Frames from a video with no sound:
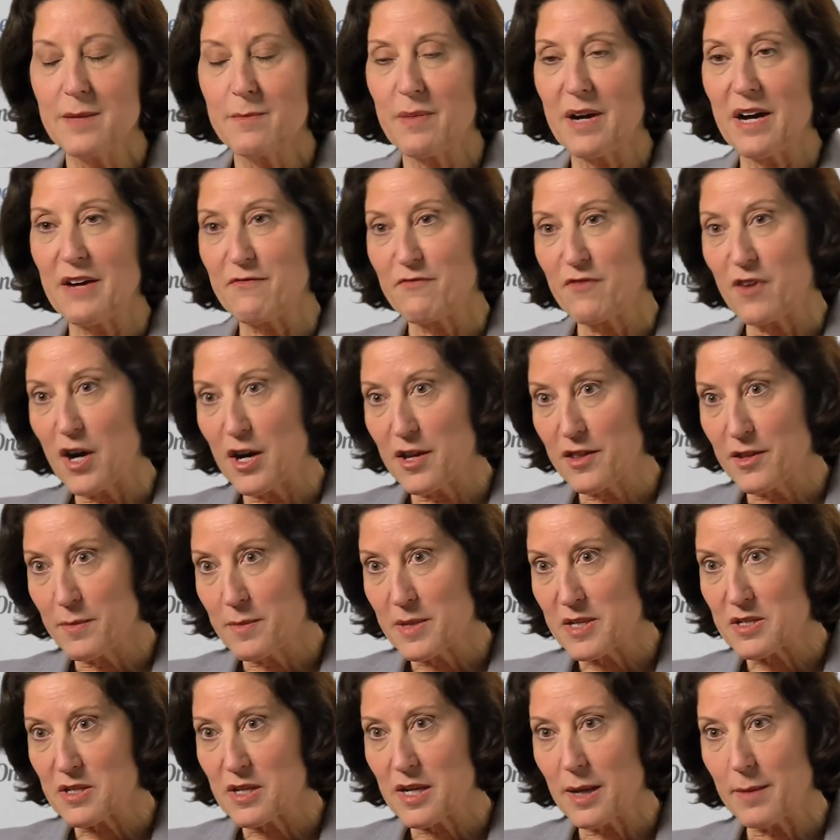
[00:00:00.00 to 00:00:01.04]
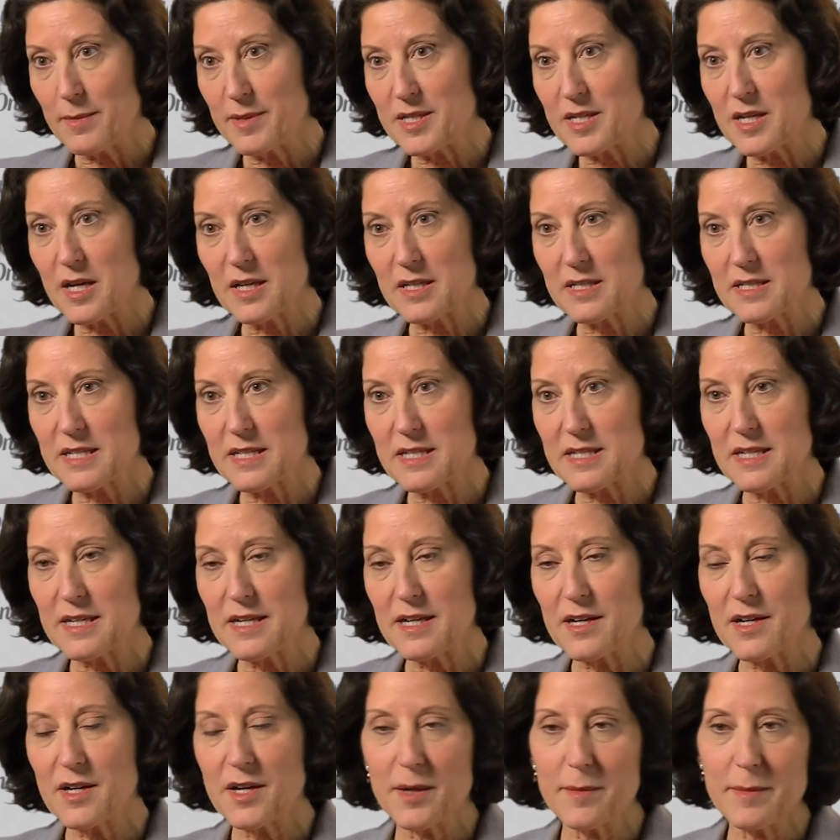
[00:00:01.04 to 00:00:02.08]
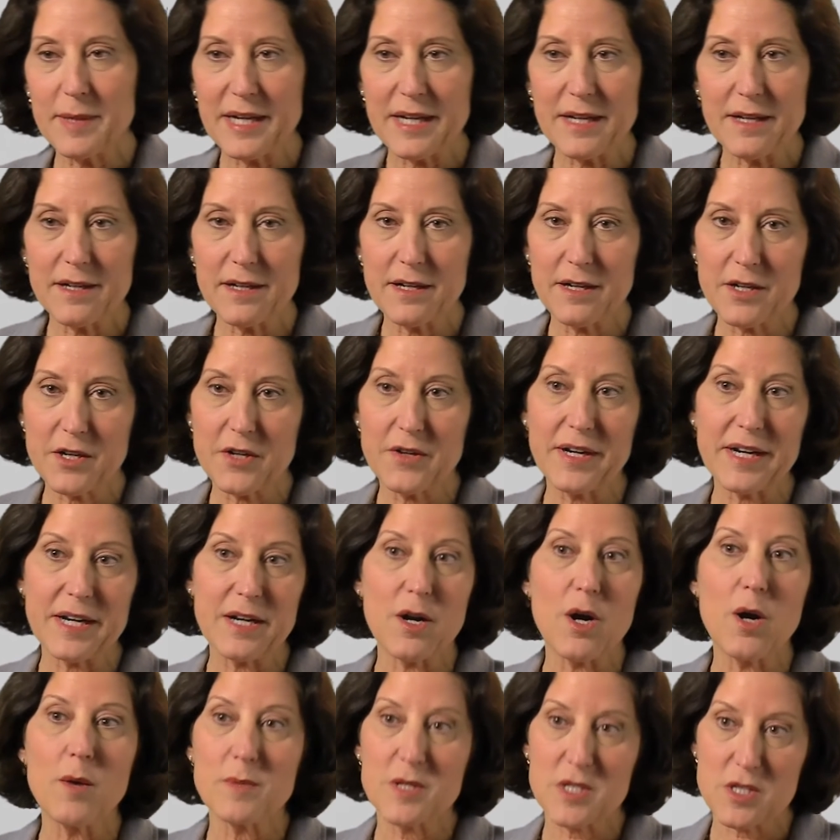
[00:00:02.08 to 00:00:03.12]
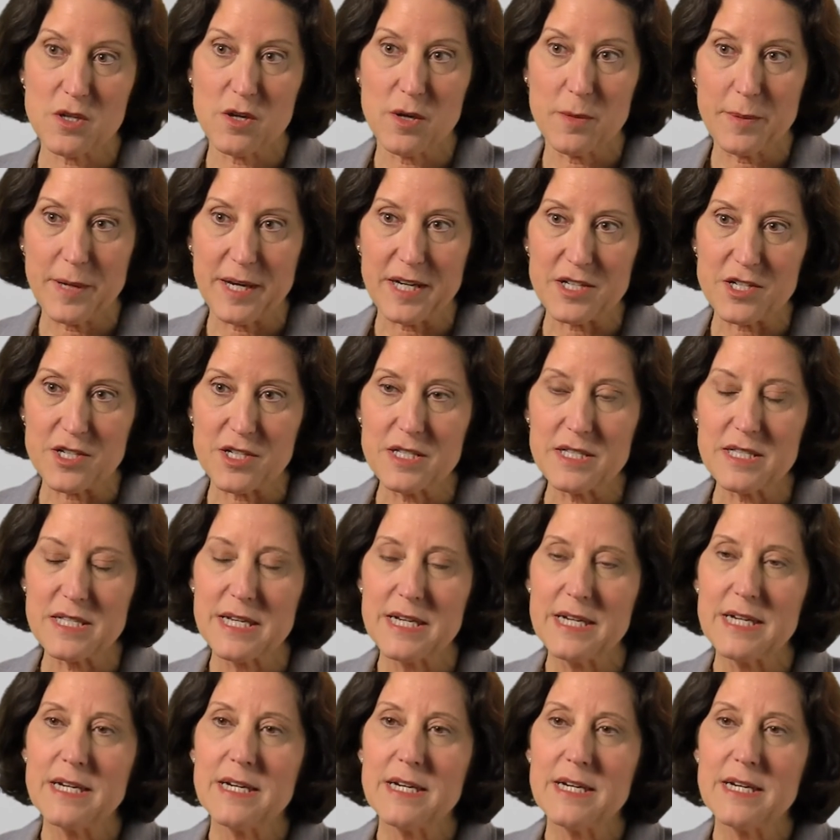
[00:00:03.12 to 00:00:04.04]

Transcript: by far the most common toxicity occurring, occurring in almost all patients,